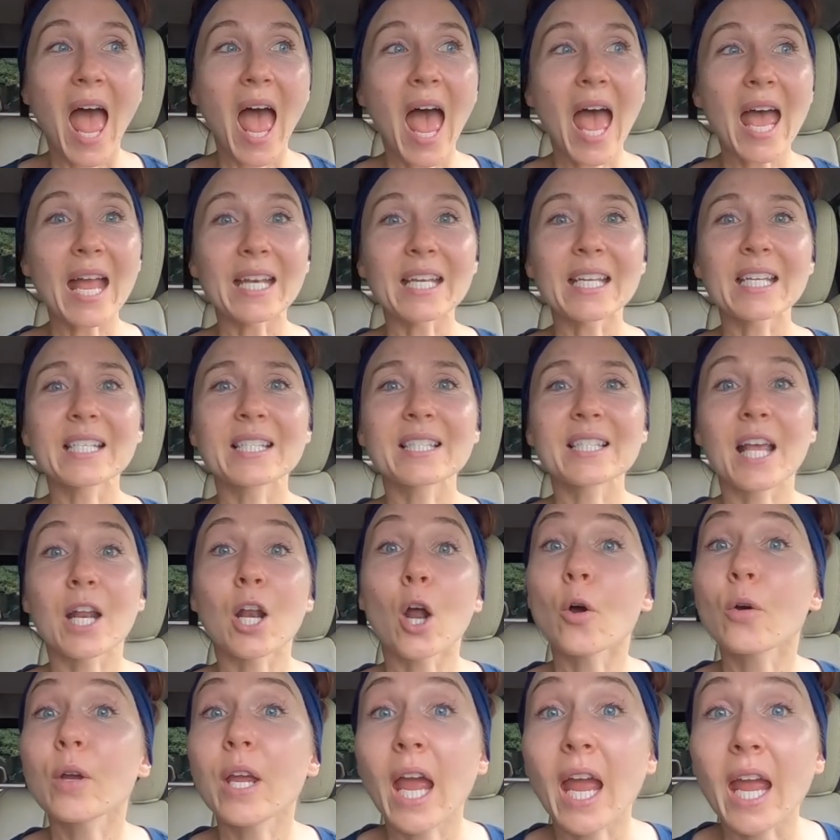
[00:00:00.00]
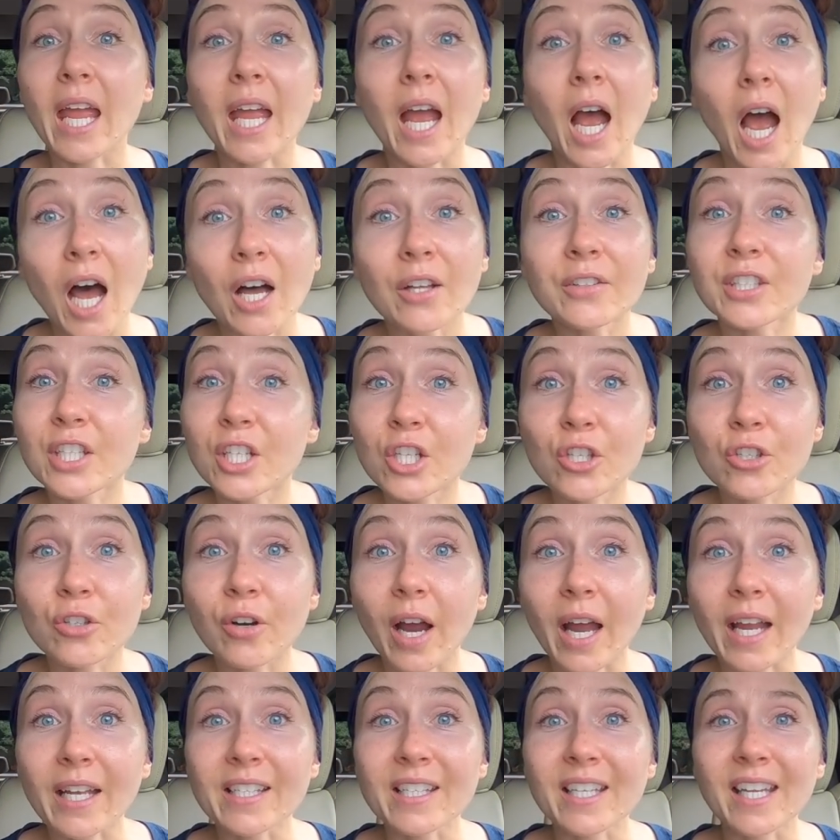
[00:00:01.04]
And he said, okay, I'll need
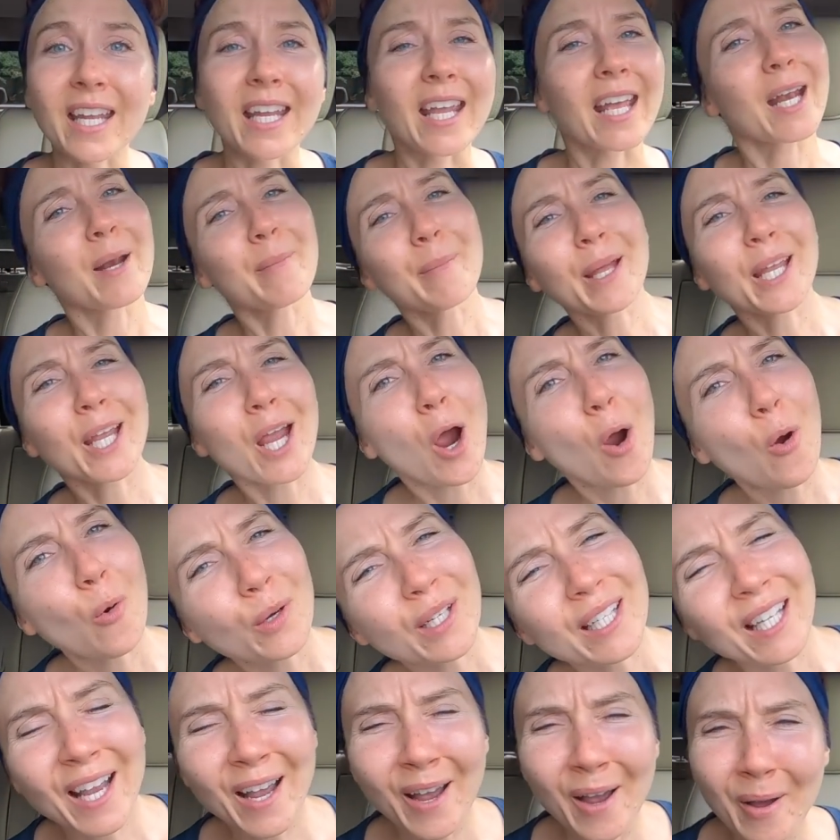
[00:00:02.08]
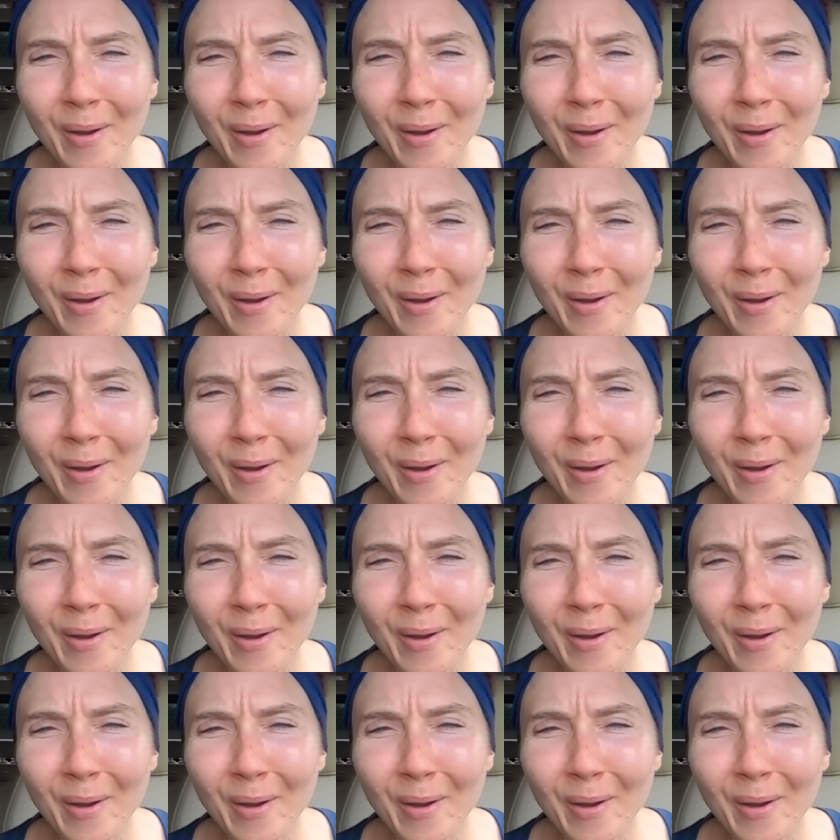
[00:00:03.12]
your ID. And I'm like, oh,